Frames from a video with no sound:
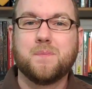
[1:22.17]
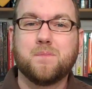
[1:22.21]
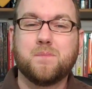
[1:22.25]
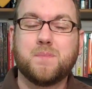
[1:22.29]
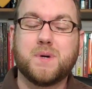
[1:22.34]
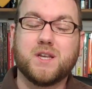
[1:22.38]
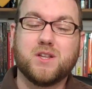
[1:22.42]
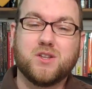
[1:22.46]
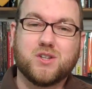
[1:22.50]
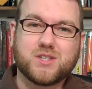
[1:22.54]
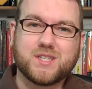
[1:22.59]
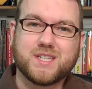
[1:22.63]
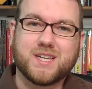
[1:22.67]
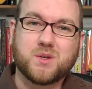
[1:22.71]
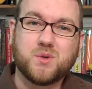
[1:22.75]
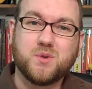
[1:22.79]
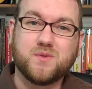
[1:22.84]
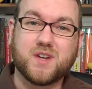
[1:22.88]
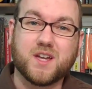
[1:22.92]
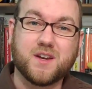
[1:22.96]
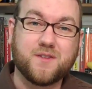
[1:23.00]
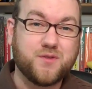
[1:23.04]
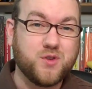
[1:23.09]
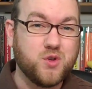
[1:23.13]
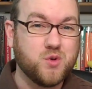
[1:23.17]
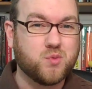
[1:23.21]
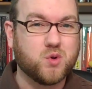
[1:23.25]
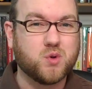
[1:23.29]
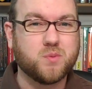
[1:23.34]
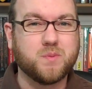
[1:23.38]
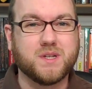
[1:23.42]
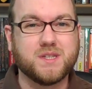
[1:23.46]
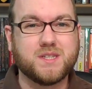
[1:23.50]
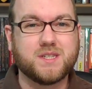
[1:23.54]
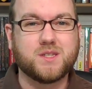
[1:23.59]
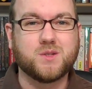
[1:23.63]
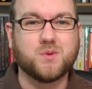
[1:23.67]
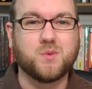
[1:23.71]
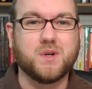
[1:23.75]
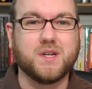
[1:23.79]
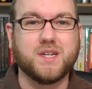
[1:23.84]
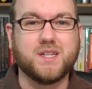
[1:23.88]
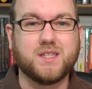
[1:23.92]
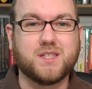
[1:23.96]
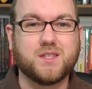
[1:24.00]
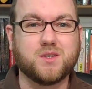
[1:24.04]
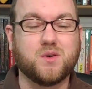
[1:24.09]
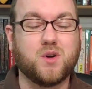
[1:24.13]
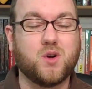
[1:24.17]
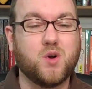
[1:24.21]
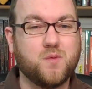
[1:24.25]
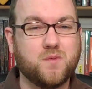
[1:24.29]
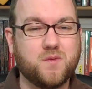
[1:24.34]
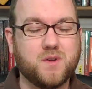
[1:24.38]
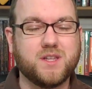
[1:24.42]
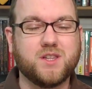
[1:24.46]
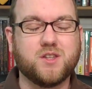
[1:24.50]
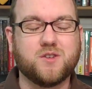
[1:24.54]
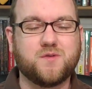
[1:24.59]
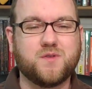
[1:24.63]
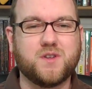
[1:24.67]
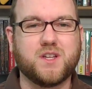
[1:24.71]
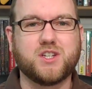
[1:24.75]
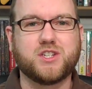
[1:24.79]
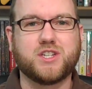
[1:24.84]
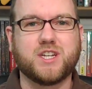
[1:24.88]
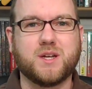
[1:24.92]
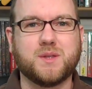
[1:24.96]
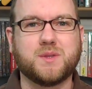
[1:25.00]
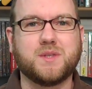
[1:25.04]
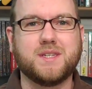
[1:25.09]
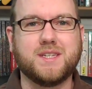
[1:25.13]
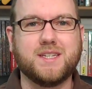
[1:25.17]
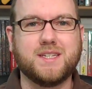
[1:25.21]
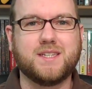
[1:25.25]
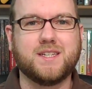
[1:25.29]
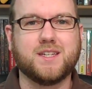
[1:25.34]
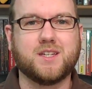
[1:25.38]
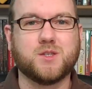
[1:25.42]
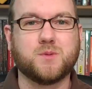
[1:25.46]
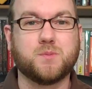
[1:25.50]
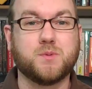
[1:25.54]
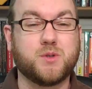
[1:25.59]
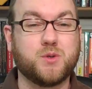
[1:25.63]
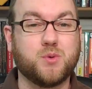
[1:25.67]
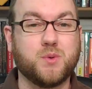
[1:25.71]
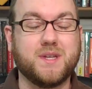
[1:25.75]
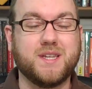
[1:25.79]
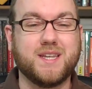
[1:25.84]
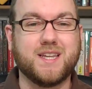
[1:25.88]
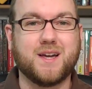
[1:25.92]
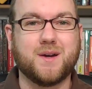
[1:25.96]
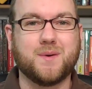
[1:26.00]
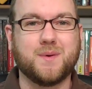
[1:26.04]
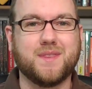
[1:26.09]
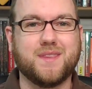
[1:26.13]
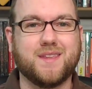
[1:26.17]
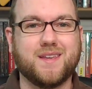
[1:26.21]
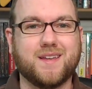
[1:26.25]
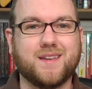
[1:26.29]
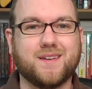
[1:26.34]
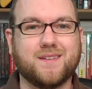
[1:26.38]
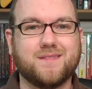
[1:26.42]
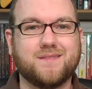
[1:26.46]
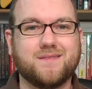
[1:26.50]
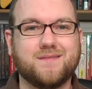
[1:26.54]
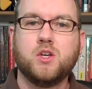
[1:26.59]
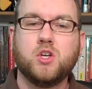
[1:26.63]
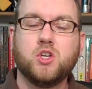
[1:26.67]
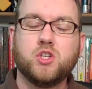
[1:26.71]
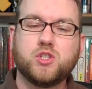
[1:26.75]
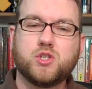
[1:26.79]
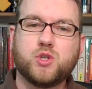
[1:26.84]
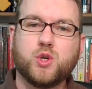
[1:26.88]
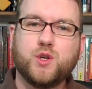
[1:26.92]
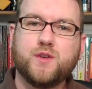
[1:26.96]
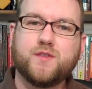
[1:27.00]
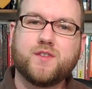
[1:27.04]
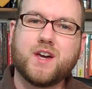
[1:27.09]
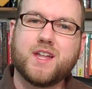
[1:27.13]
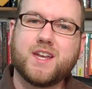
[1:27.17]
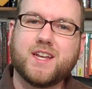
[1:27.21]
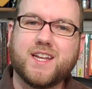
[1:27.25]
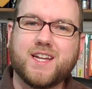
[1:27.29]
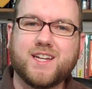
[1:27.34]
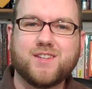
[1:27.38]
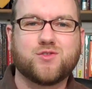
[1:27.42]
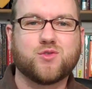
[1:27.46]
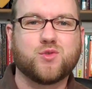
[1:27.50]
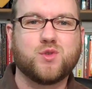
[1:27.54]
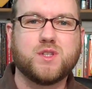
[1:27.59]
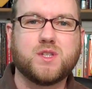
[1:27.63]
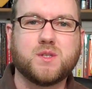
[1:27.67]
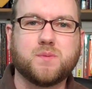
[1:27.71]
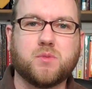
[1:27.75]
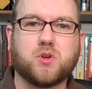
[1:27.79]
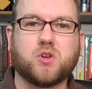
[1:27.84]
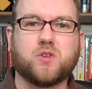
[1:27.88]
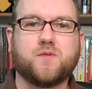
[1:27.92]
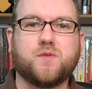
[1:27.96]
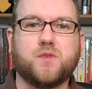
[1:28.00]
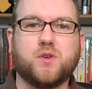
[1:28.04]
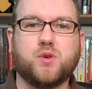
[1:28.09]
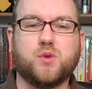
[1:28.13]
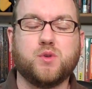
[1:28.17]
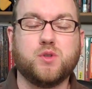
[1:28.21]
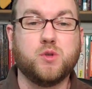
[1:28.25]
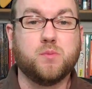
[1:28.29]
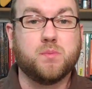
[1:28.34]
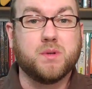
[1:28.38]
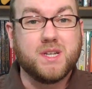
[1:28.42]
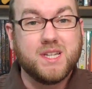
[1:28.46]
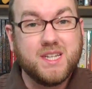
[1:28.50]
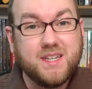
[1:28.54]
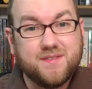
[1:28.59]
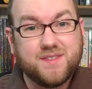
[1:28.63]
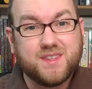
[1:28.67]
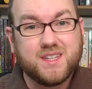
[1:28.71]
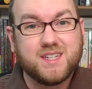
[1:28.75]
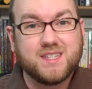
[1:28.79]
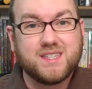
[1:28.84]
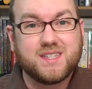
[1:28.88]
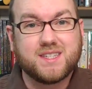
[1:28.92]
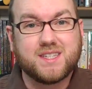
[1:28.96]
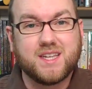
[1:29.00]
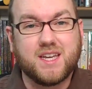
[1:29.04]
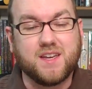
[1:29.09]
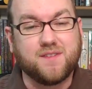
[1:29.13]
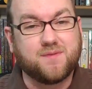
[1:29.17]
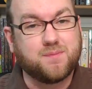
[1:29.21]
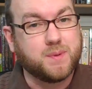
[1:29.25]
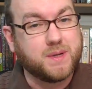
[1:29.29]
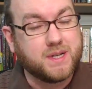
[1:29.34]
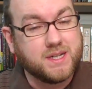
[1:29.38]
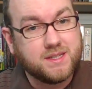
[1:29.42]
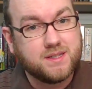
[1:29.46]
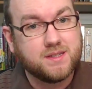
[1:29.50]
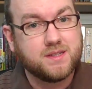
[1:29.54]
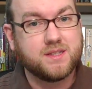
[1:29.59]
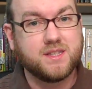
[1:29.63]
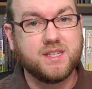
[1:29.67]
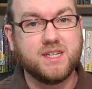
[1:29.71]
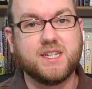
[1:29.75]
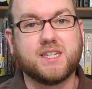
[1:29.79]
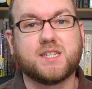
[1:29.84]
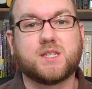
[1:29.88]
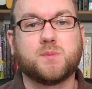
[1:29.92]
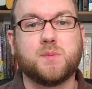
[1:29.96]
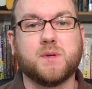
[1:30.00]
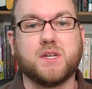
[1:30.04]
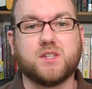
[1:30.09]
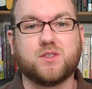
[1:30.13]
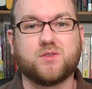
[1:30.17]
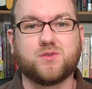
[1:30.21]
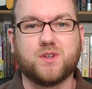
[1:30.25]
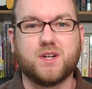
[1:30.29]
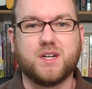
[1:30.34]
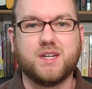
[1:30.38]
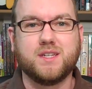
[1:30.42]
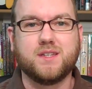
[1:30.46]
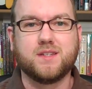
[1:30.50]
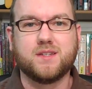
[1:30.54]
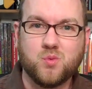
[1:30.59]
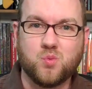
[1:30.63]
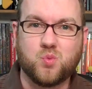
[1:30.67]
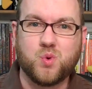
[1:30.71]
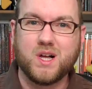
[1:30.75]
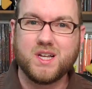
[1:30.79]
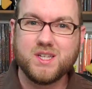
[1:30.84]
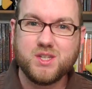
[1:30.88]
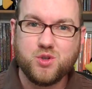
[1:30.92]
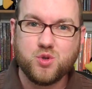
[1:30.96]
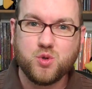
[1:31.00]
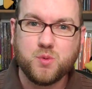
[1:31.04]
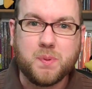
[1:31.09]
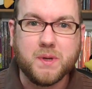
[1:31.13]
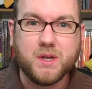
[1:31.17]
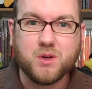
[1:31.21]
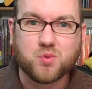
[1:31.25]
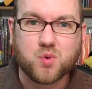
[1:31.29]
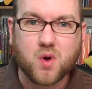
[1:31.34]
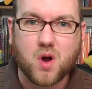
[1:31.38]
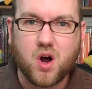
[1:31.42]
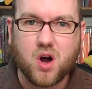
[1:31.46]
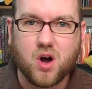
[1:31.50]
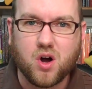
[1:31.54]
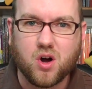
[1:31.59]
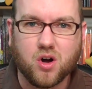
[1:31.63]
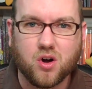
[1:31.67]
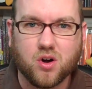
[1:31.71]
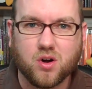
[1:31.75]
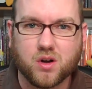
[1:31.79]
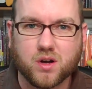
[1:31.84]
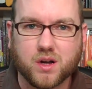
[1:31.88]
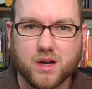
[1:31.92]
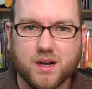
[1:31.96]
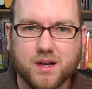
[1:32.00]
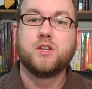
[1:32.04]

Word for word: But it looks like we've got a few more months to wait, so hopefully they'll flesh out the details between now and then. So you've got an Android smartphone, you believe that it's safe because it's Linux-based, right? Well, you'd be wrong!